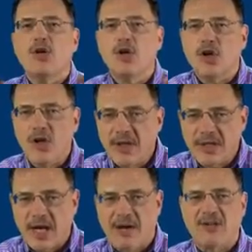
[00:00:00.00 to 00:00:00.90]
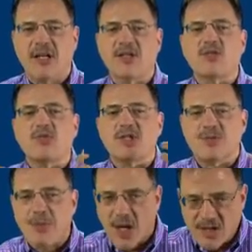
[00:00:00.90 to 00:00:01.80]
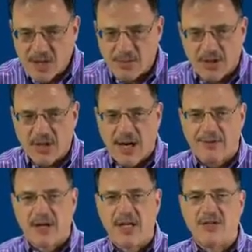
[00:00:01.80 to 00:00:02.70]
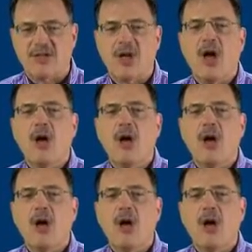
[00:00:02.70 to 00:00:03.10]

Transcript: good governance, responsible governance,